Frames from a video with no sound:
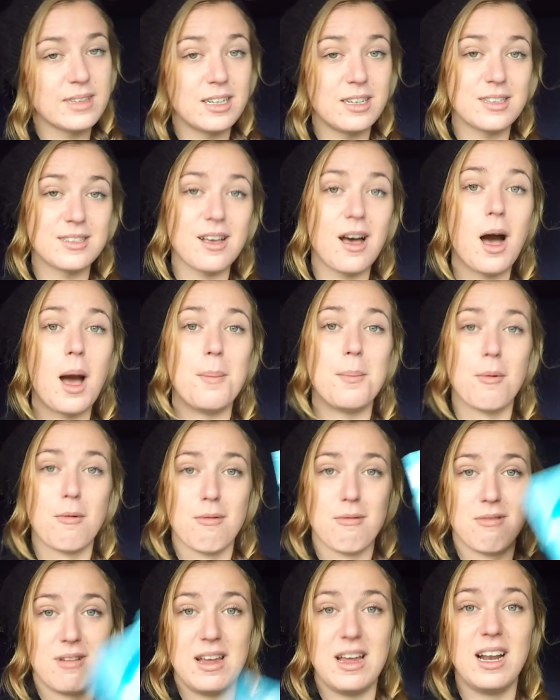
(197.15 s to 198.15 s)
because I'm
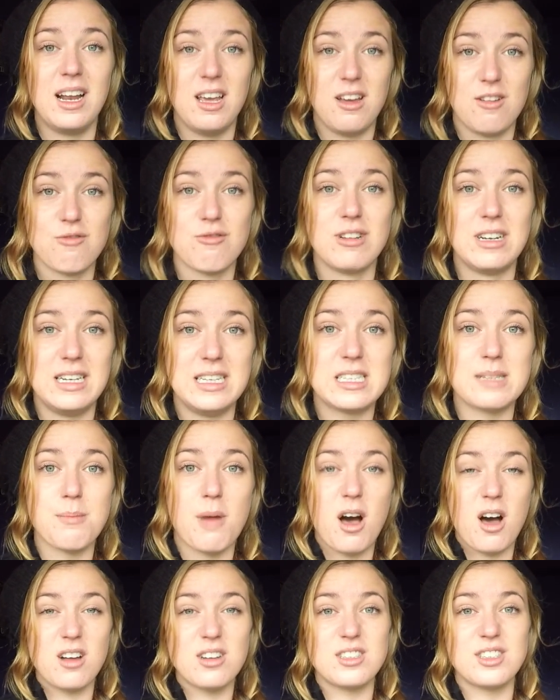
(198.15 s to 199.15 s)
really, really
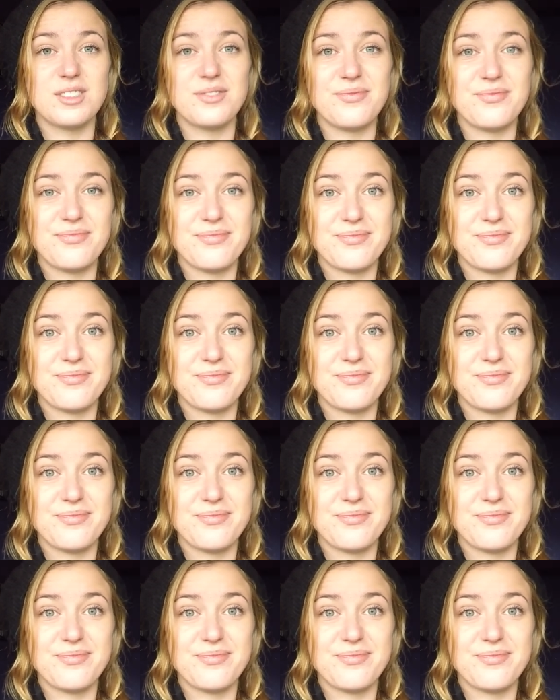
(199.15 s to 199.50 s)
smart.